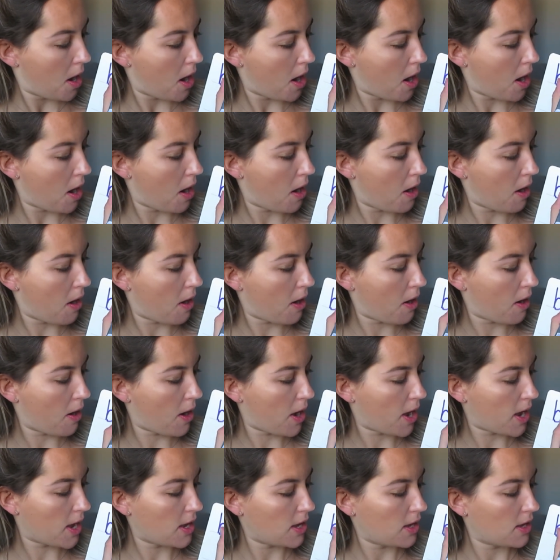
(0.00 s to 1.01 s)

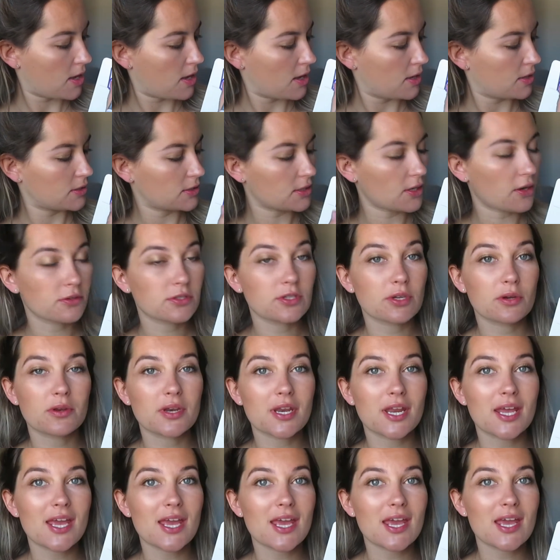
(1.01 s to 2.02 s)
I. So I do an
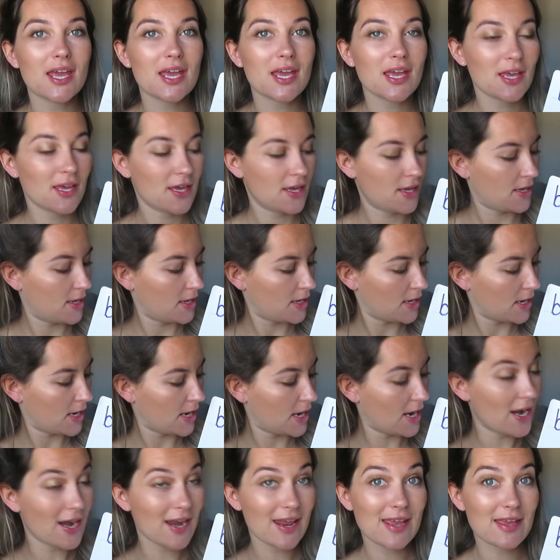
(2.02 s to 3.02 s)
I,
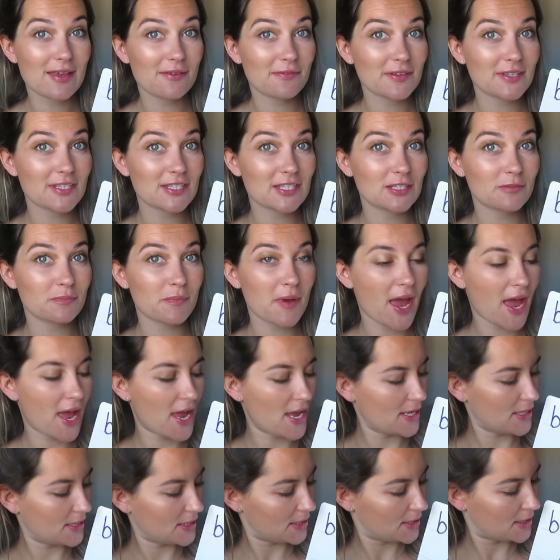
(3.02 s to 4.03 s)
leave a
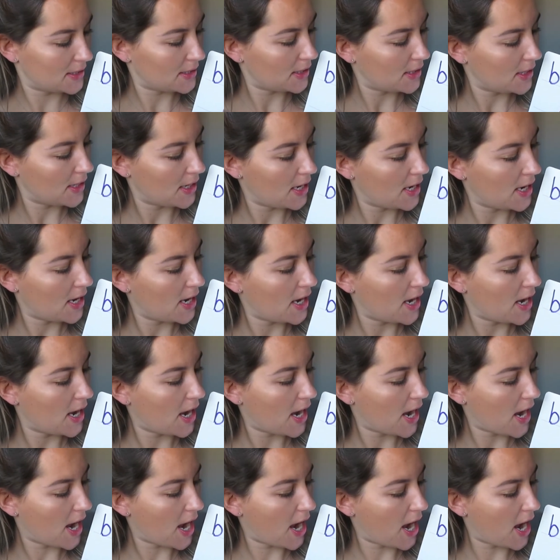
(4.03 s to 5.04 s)
space,
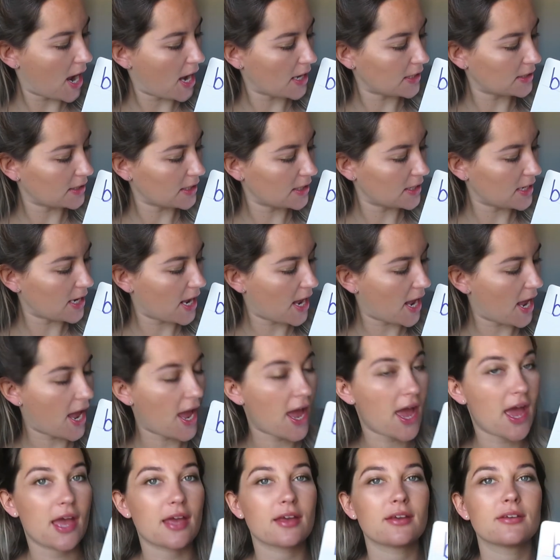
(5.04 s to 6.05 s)
and an
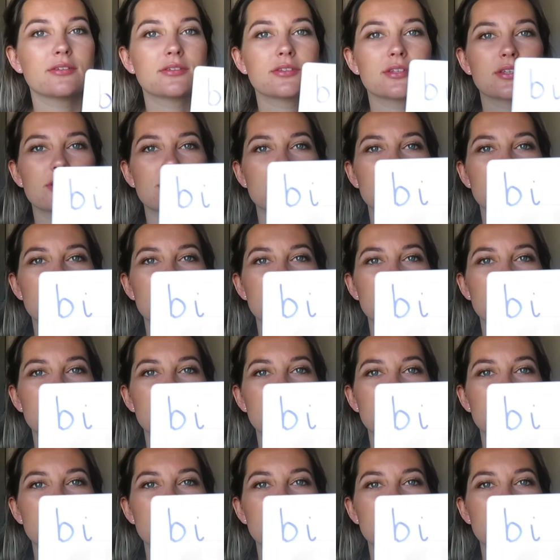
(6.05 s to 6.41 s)
E. So you